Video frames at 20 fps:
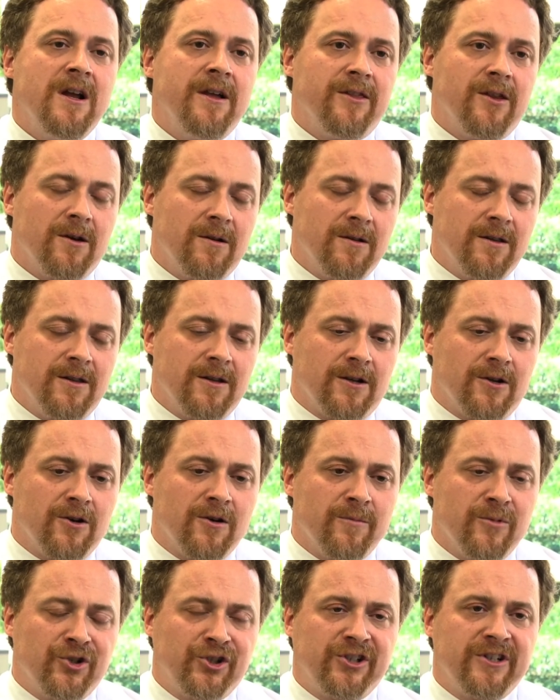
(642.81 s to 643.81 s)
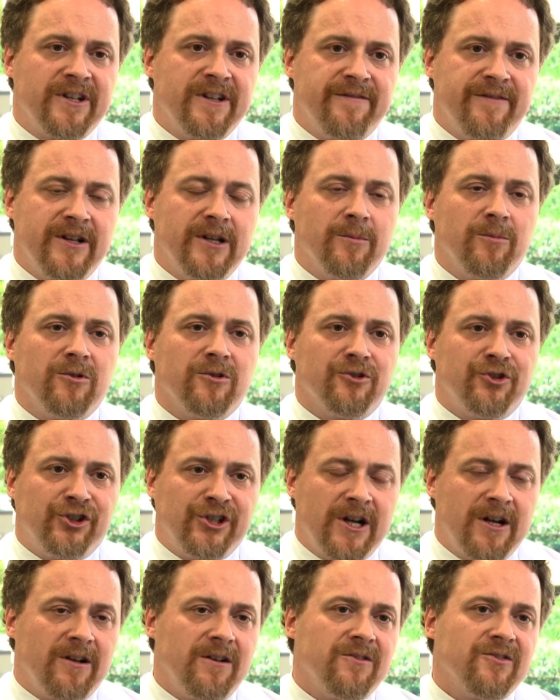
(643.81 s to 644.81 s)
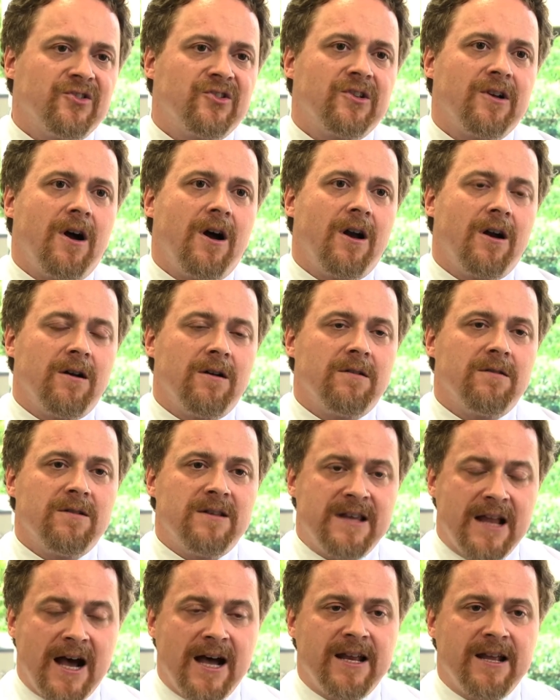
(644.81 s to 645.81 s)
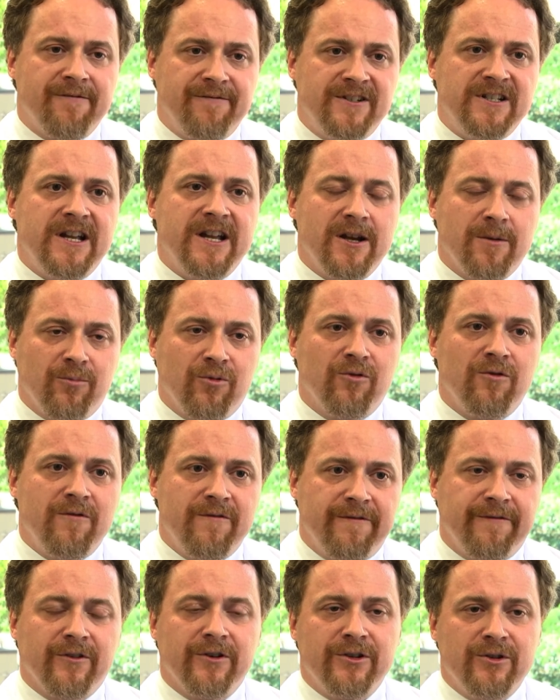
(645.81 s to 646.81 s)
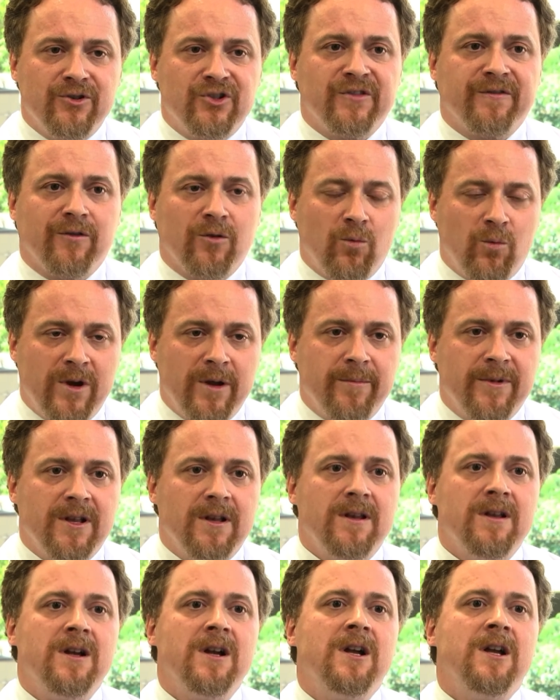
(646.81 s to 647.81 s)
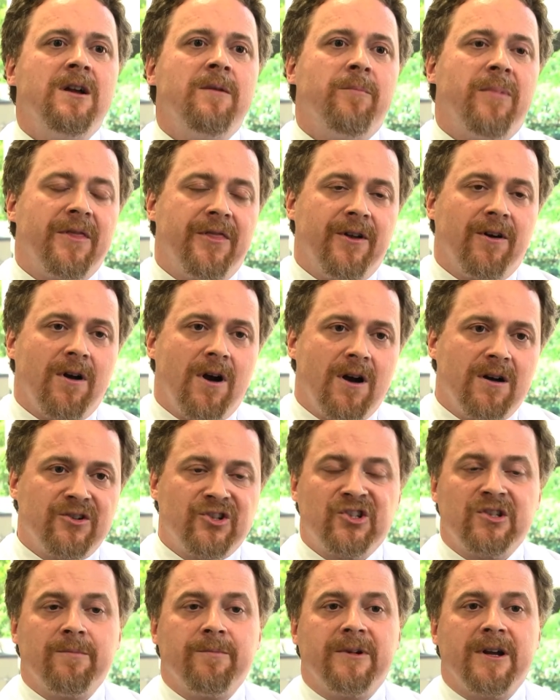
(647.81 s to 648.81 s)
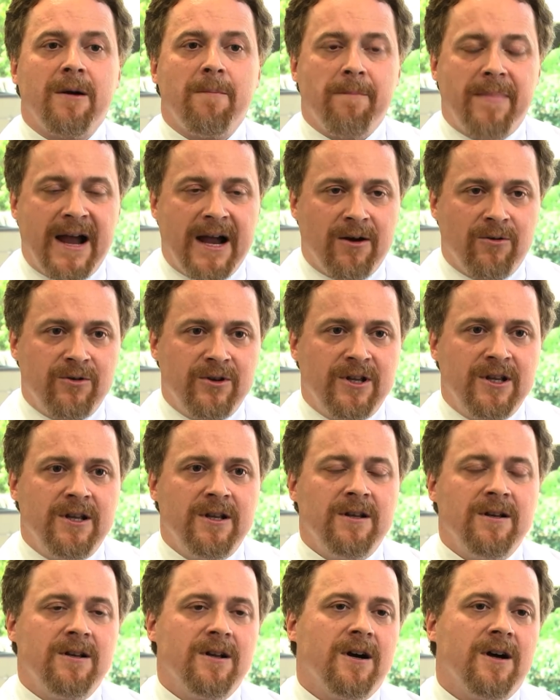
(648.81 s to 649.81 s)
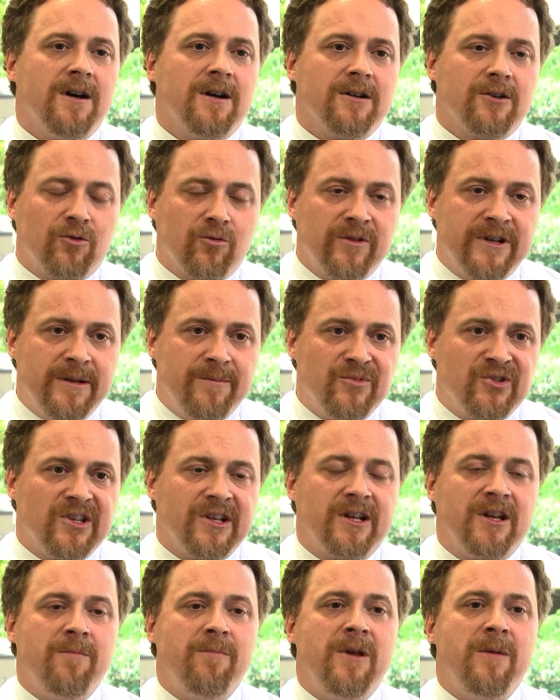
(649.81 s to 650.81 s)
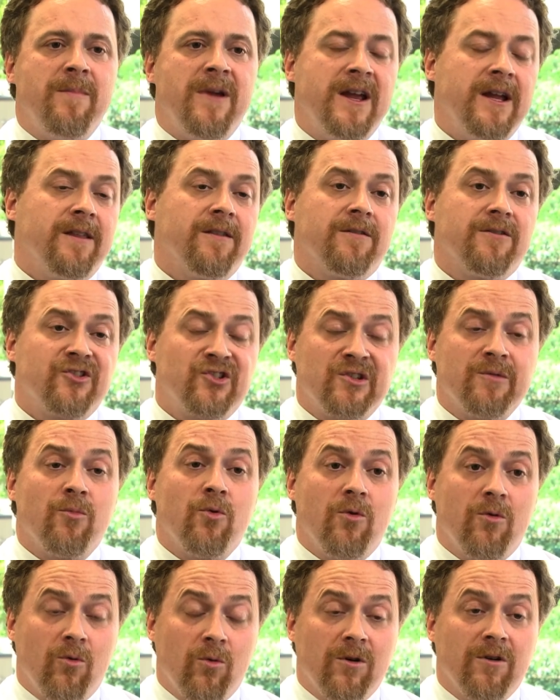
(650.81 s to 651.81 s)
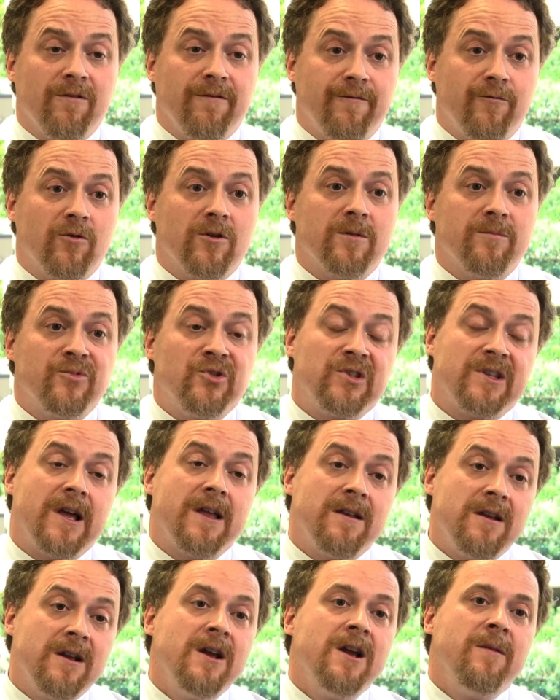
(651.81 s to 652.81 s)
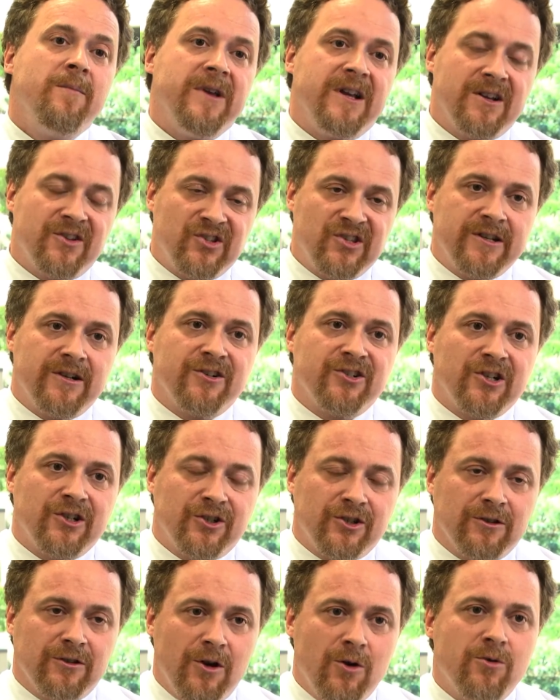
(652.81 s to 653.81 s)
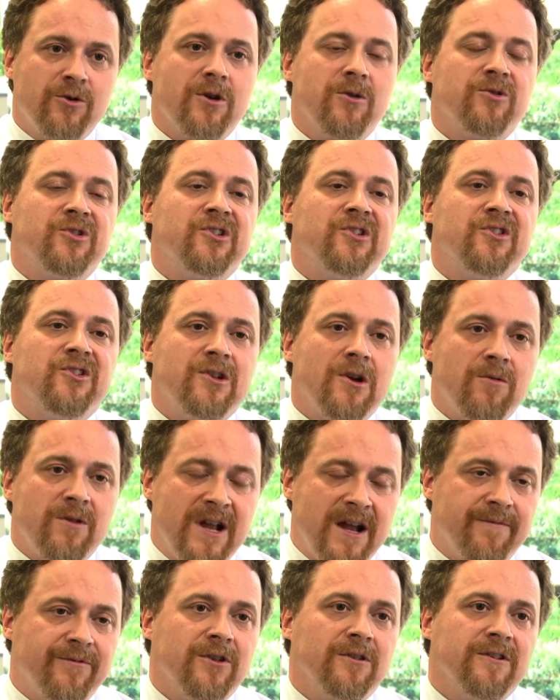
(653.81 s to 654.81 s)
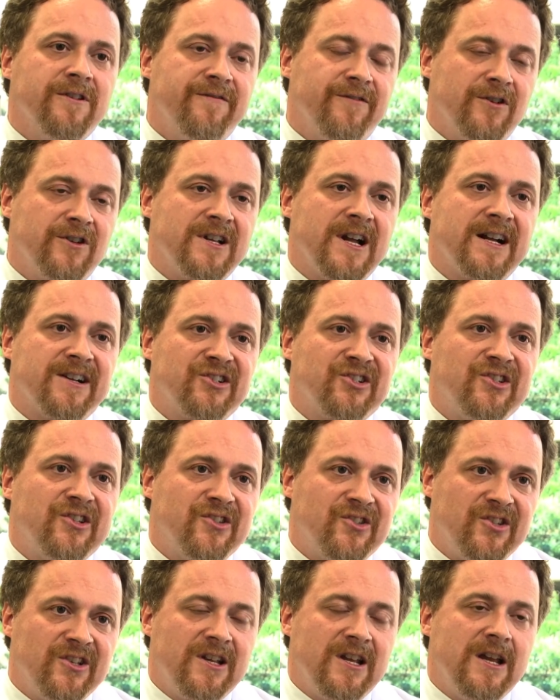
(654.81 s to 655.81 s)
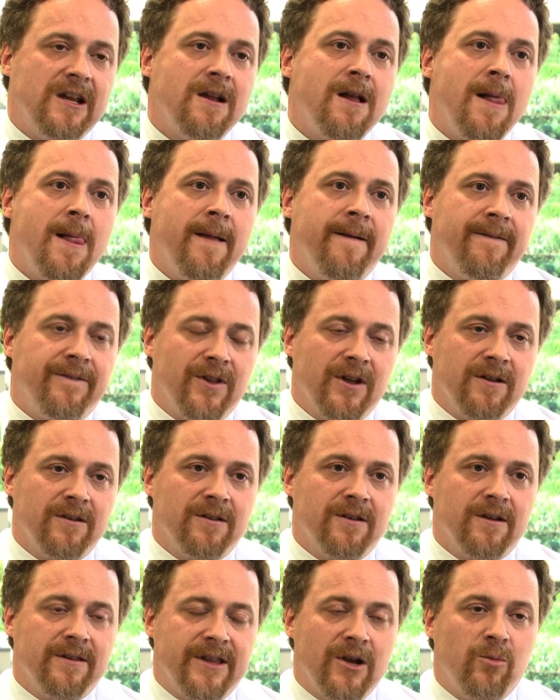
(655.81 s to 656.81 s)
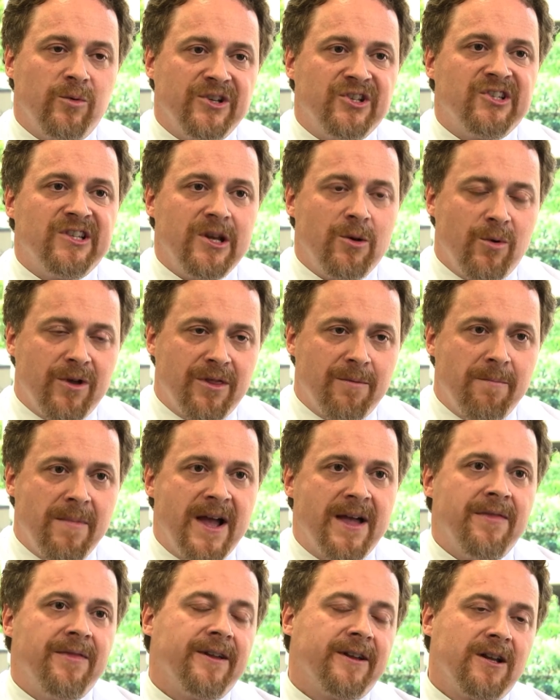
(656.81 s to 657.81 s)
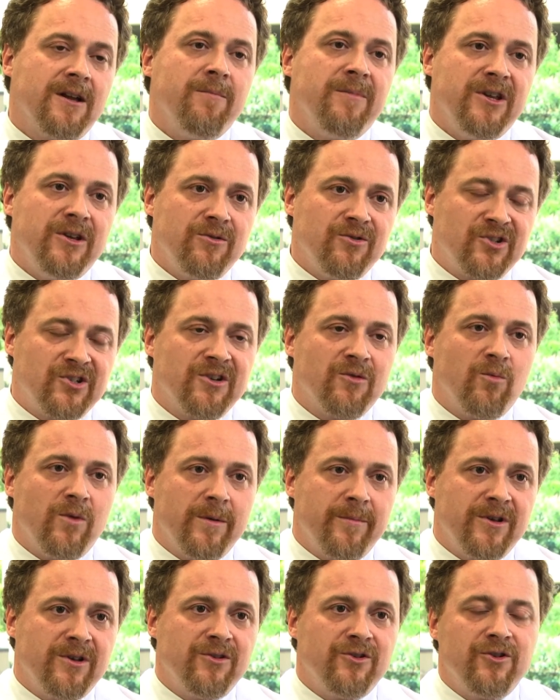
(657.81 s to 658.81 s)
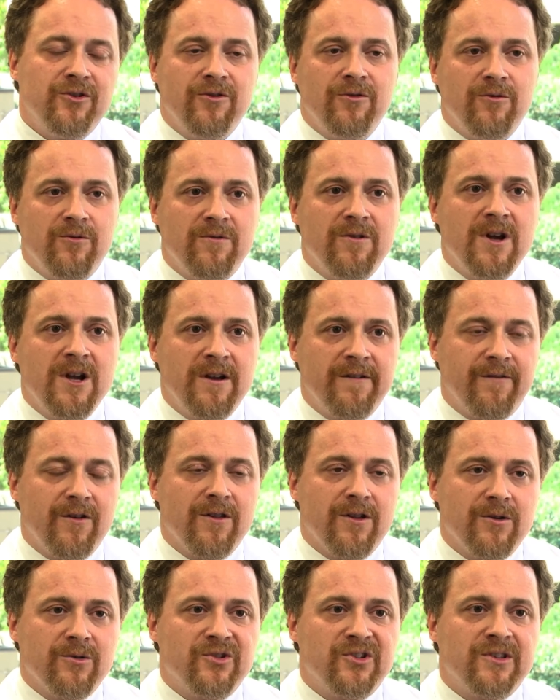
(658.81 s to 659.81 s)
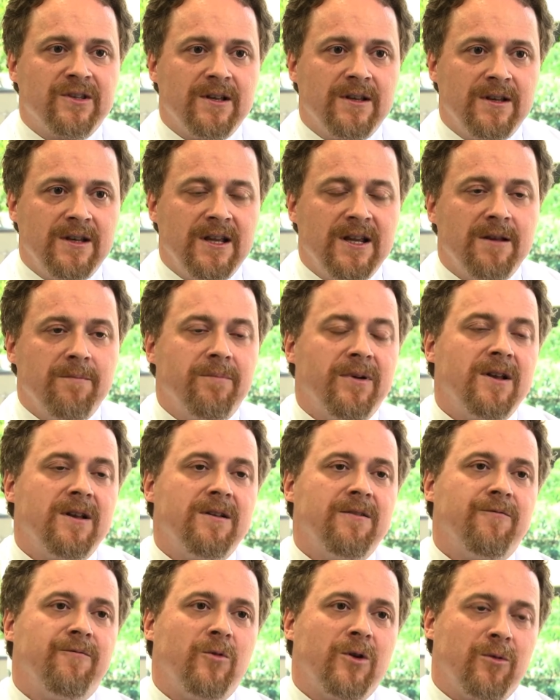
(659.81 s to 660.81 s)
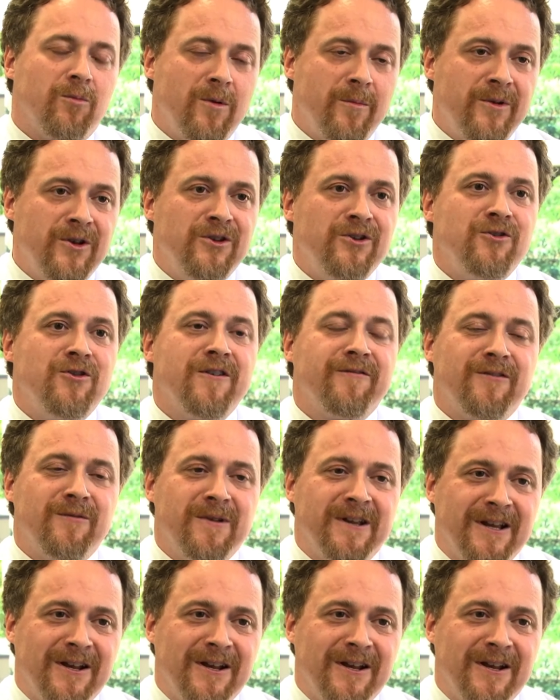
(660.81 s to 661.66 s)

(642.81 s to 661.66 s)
The, the commercially available gels are not FDA approved approved for use for women, but there are some compounding uh, creams that can be made. There are some oral forms that, because they're such low doses, don't have the liver toxicity that, that we see with men that can be used in women too for those that need. But if, with women, you do have to be